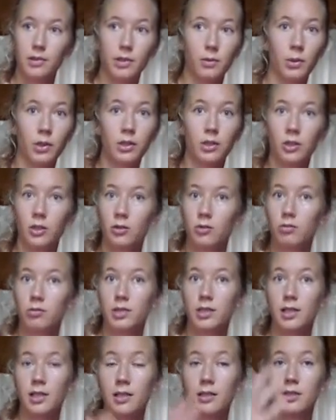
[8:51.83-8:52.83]
when you
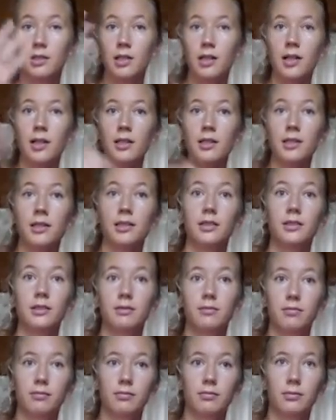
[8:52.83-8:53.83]
see in Thailand,
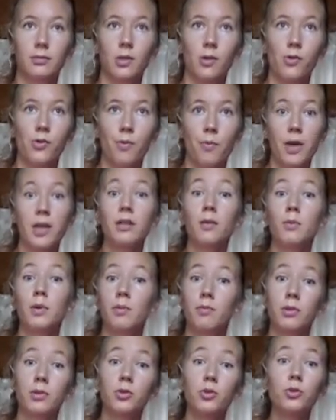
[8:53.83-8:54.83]
although many
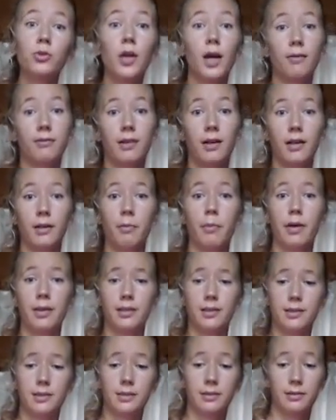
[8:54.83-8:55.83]
people do have
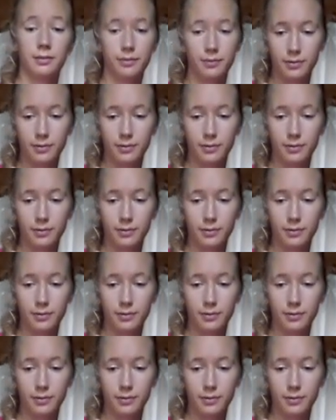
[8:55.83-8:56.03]
iPads and,